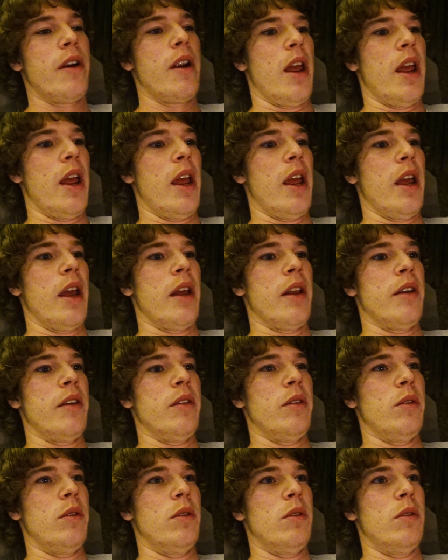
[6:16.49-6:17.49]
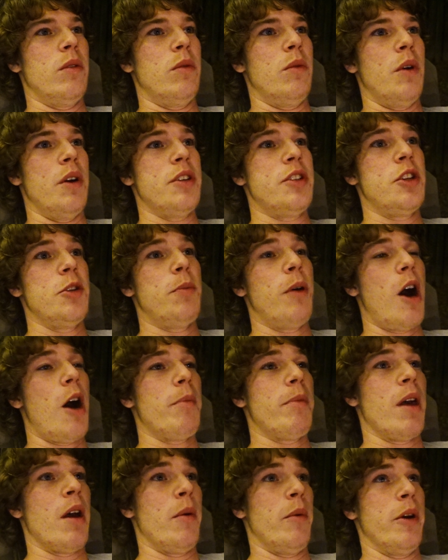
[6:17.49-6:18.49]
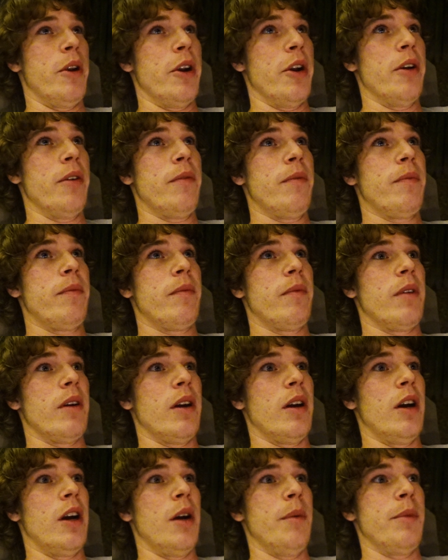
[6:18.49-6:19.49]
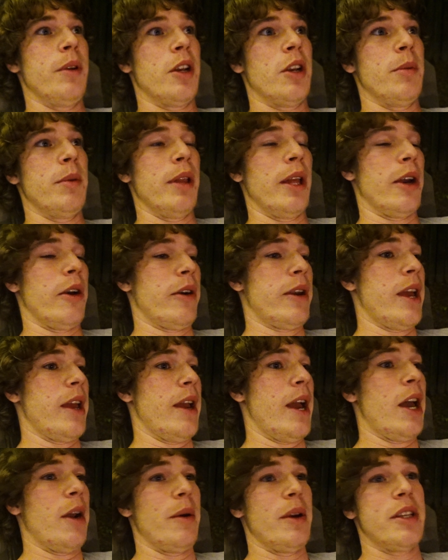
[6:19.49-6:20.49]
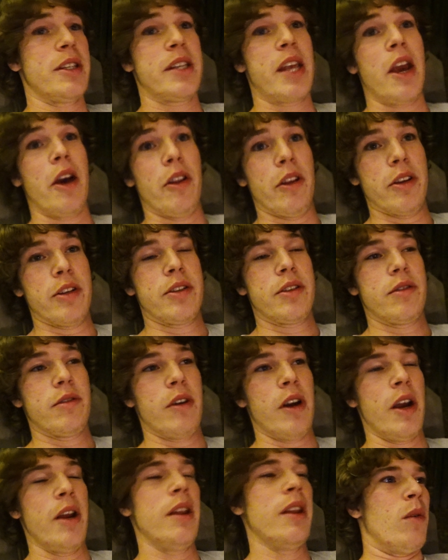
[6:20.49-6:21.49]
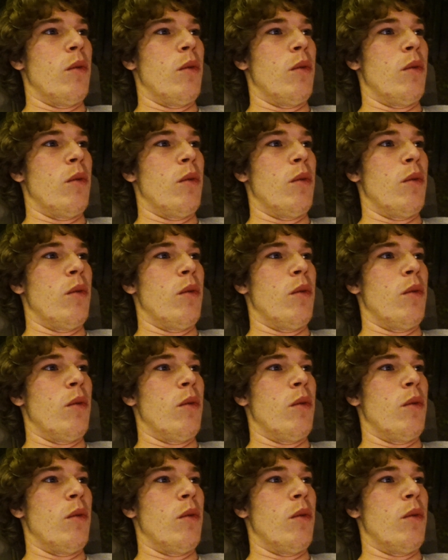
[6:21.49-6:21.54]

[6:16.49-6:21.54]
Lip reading: And once you pop that winner, you're going to be like, okay, how do I scale this, right?